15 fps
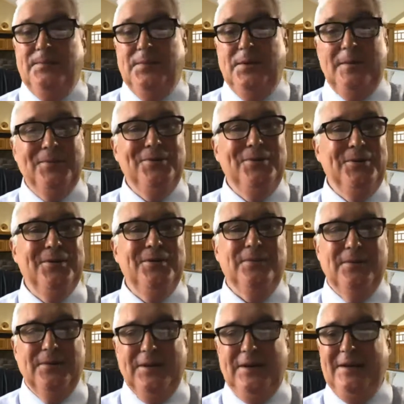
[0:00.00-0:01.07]
people who can
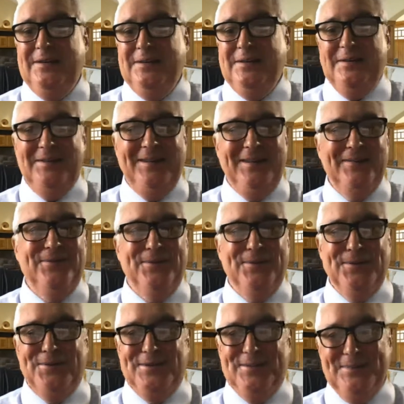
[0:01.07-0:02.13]
read the
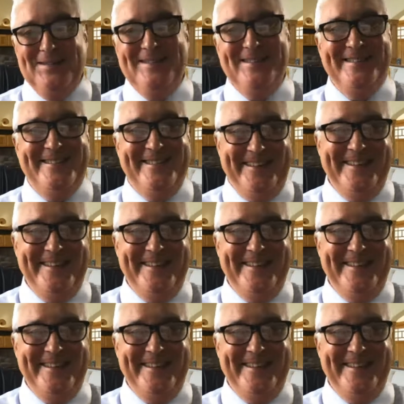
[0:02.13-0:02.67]
advertisements